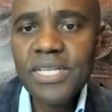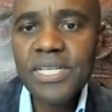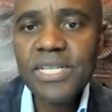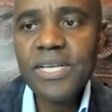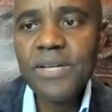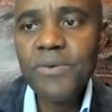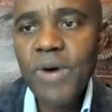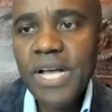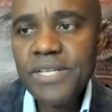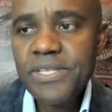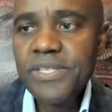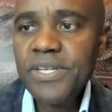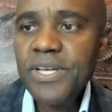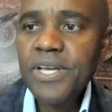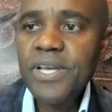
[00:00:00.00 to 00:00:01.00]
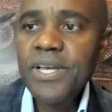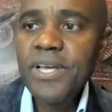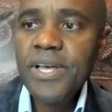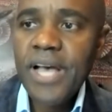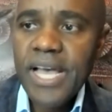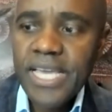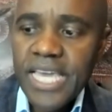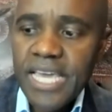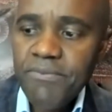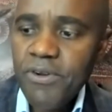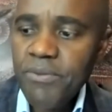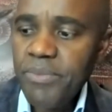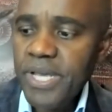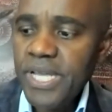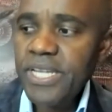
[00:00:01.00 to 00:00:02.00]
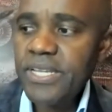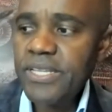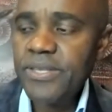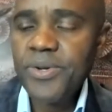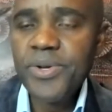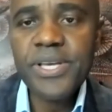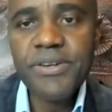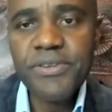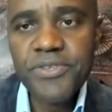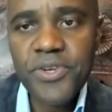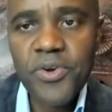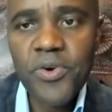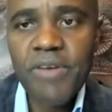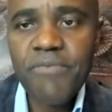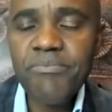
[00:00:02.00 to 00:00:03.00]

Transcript: and he said, "Wes, I came from India 30 years ago.